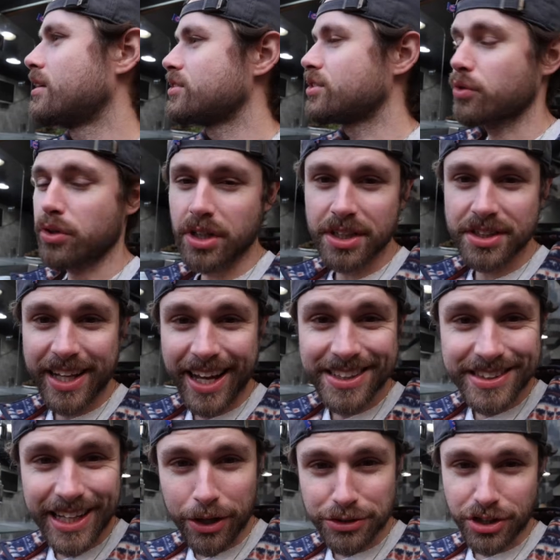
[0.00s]
So we're gonna
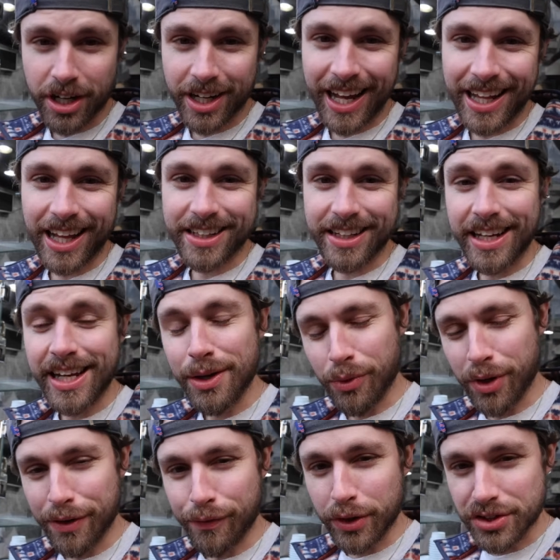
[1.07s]
test how exotic I like to eat. We're
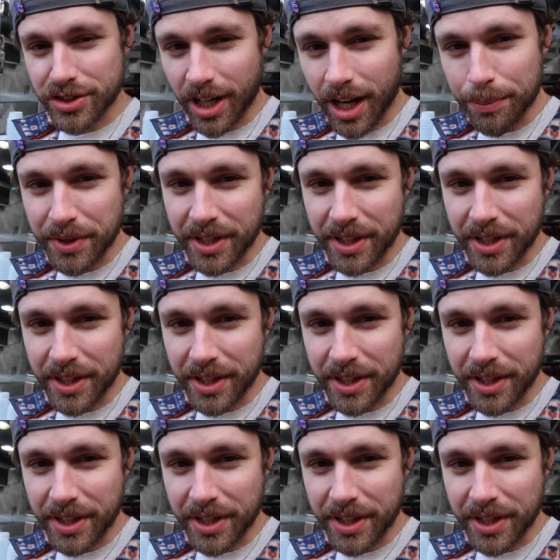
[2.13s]
here for a stop to